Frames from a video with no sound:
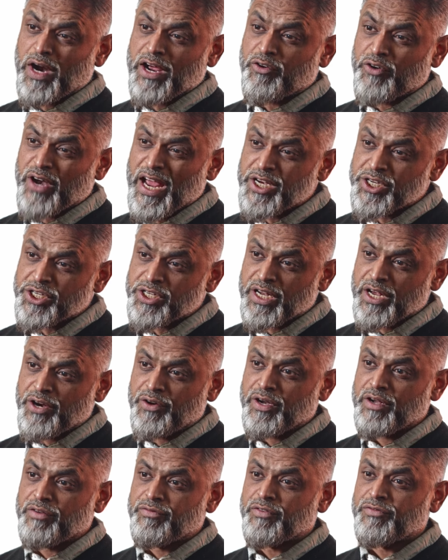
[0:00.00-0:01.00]
recreation
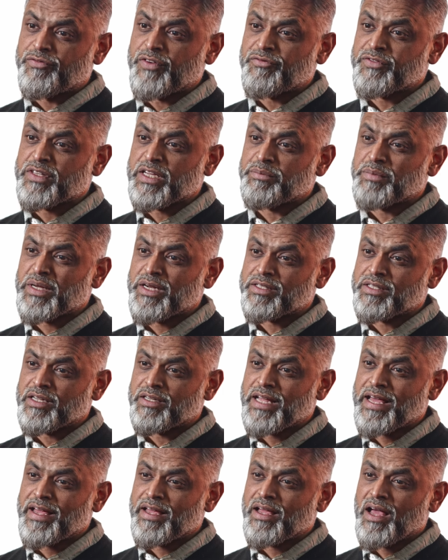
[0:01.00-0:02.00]
area for 15 minutes a
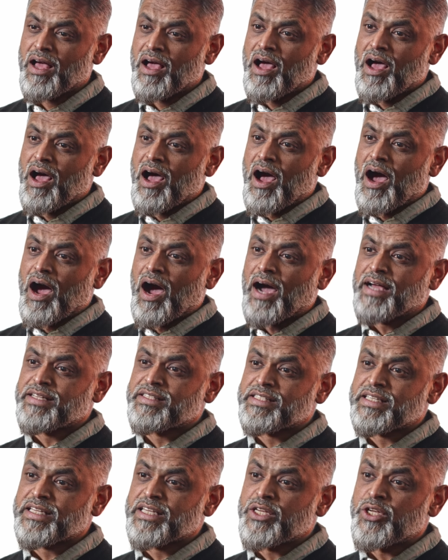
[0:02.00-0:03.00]
day,
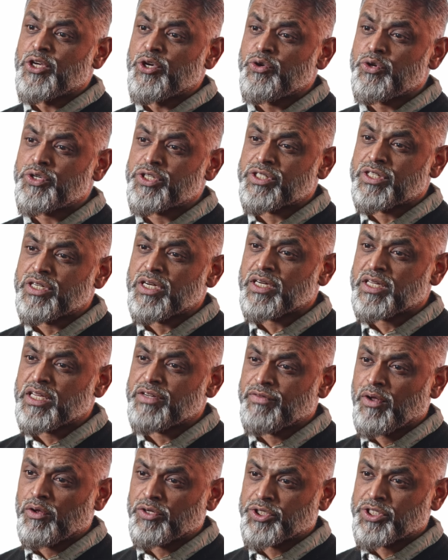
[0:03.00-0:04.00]
I'd see huge turkey
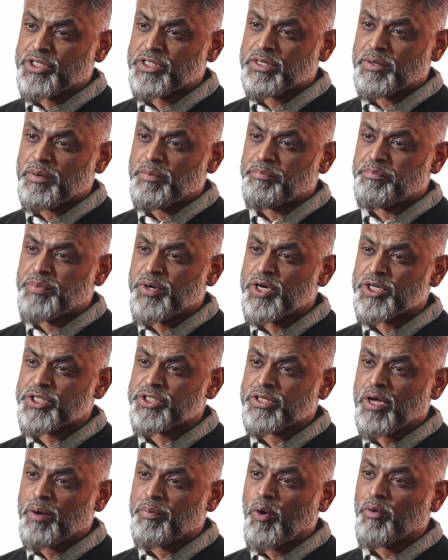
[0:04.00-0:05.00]
vultures
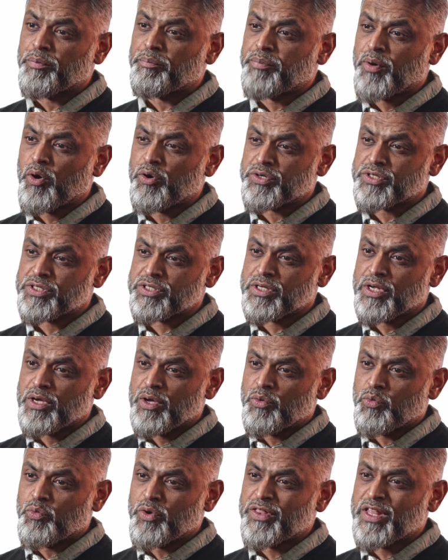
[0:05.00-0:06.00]
perched upon posts
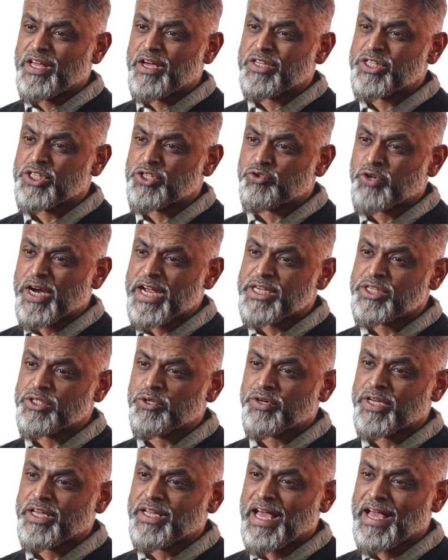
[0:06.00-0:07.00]
with their strange
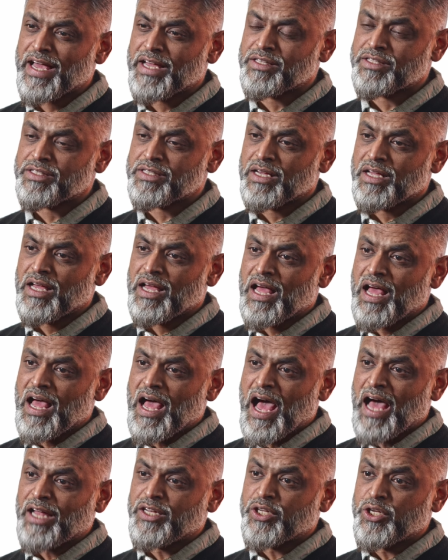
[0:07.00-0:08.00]
looking heads
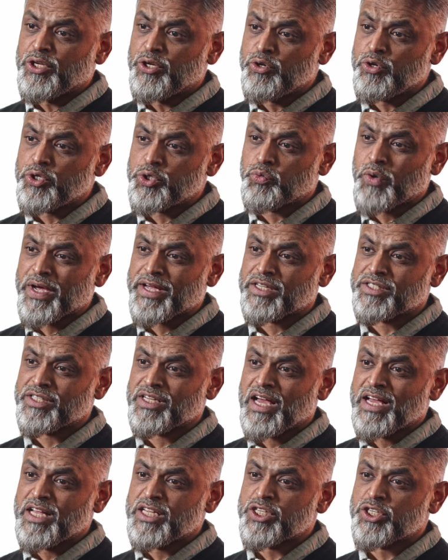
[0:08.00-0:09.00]
and huge
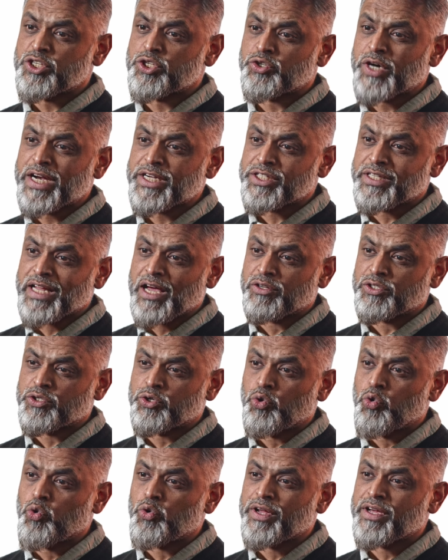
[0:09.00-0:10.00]
wings stretched out,
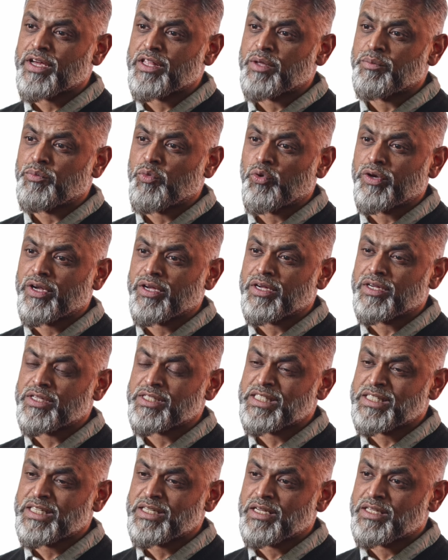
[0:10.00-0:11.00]
cooling in the morning
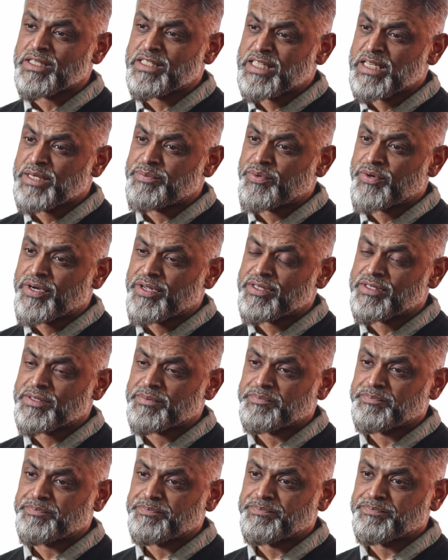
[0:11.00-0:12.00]
sea, sea breeze.
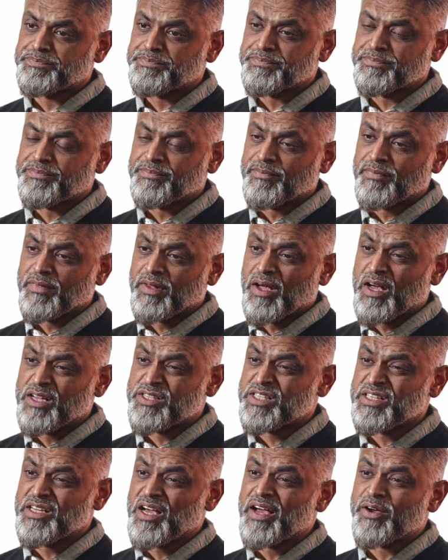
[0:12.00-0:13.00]
A
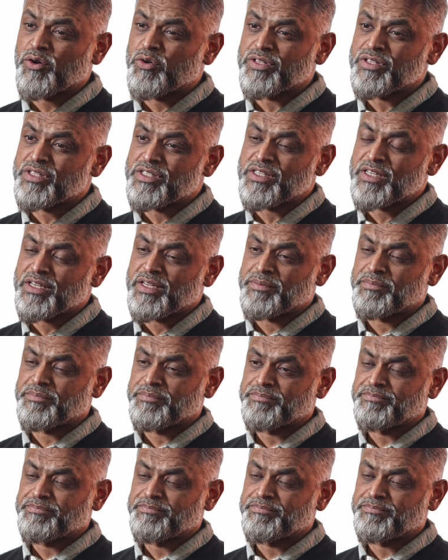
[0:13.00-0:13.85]
sea I couldn't see.